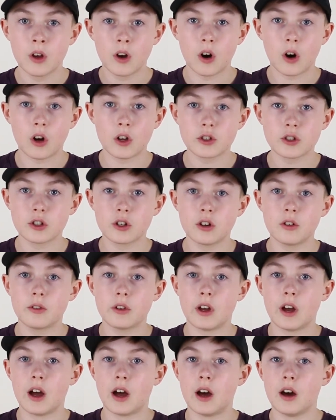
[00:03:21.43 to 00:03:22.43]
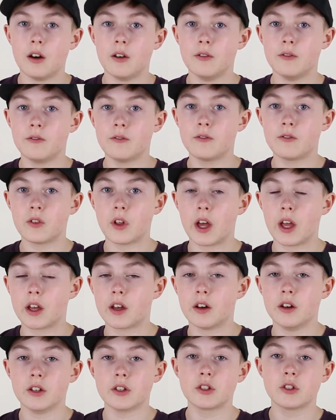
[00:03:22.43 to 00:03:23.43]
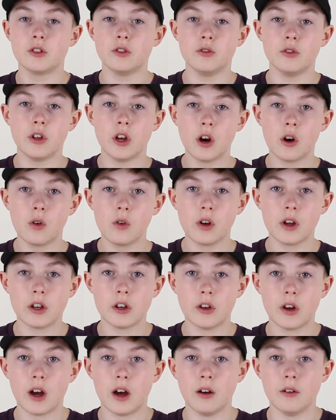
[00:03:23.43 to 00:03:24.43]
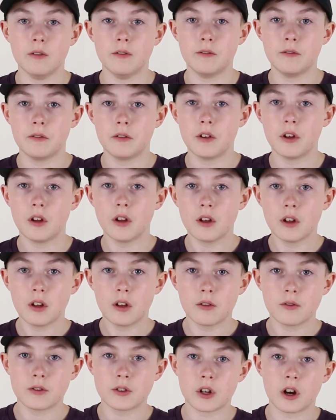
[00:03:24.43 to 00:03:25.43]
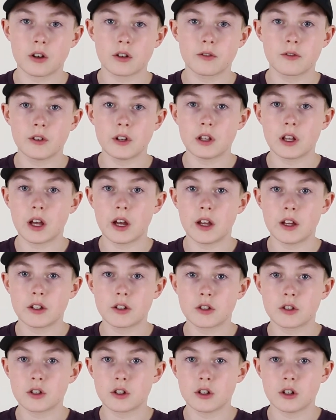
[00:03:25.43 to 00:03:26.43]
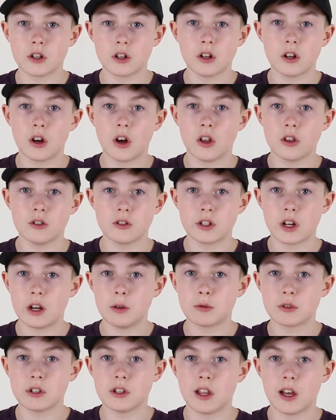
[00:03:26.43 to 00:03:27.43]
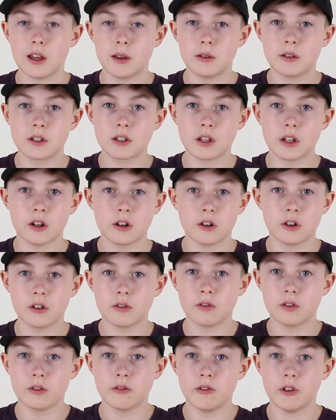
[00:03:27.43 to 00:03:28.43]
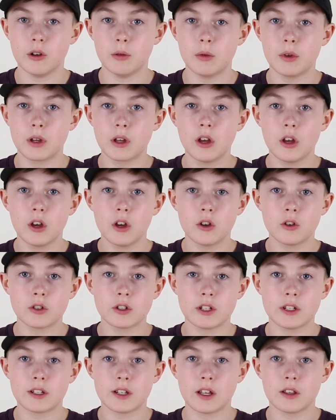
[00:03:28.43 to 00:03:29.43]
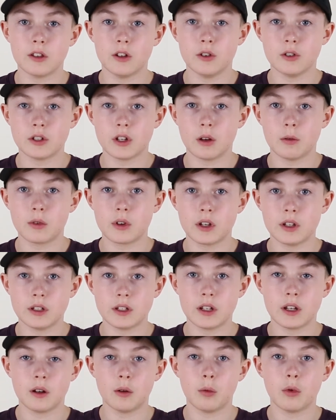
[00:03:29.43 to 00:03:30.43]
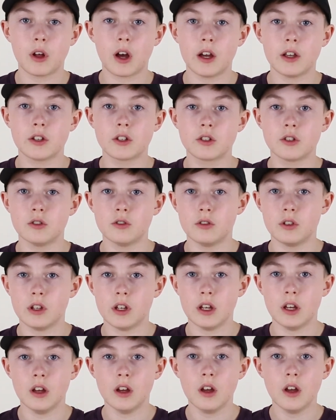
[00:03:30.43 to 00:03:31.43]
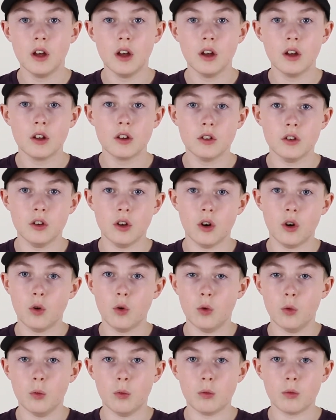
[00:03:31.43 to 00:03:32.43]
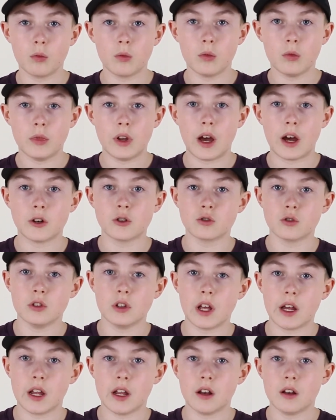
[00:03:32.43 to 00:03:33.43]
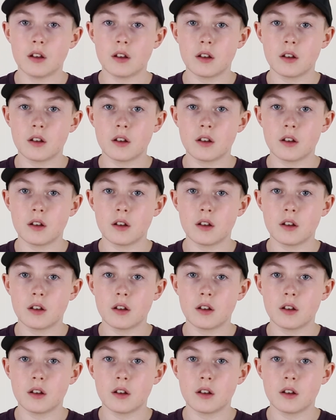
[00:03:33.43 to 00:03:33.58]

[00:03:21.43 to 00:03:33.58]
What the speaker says: Also, if you have like a studio and you have photography lights or other types of lights that are good for filming, you should set those up because it applies to the no natural light